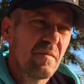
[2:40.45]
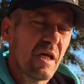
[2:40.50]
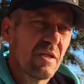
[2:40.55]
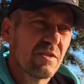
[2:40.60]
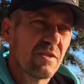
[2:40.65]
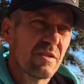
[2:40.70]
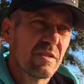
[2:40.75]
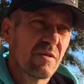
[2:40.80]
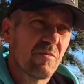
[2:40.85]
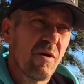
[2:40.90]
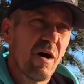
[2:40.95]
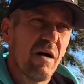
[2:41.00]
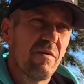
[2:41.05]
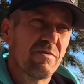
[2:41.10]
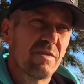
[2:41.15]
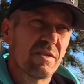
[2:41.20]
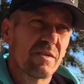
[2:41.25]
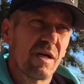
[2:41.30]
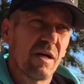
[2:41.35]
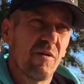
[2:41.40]
she said, well, I've
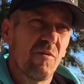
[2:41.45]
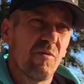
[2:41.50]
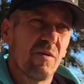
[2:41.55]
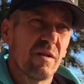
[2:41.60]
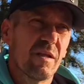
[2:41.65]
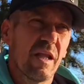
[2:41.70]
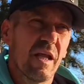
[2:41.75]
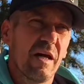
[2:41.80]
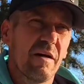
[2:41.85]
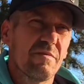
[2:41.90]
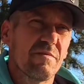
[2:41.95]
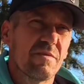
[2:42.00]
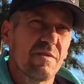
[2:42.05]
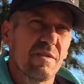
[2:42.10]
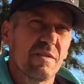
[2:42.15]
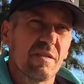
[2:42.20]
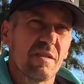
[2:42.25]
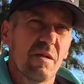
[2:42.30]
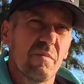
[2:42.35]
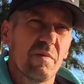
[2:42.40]
just got one left.
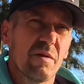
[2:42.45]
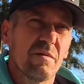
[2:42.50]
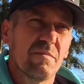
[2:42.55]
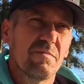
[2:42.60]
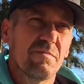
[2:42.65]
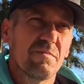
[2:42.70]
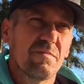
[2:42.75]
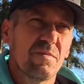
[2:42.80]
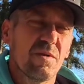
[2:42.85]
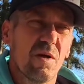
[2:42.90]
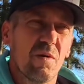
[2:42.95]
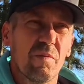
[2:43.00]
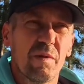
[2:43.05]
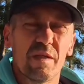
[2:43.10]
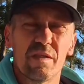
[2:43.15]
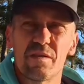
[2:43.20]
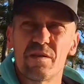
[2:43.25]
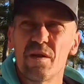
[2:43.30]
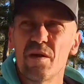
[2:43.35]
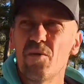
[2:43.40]
She said, but
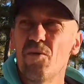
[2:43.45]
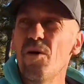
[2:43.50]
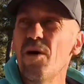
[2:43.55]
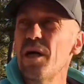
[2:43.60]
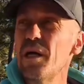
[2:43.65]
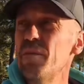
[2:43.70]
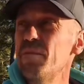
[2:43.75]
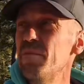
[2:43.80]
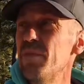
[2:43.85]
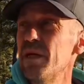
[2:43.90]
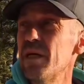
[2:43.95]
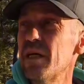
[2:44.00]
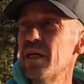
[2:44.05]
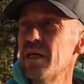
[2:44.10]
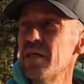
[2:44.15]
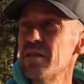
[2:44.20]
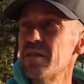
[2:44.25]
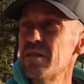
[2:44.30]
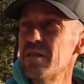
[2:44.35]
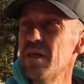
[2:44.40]
nobody's going to want him
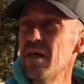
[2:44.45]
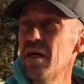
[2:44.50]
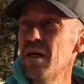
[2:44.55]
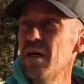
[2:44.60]
because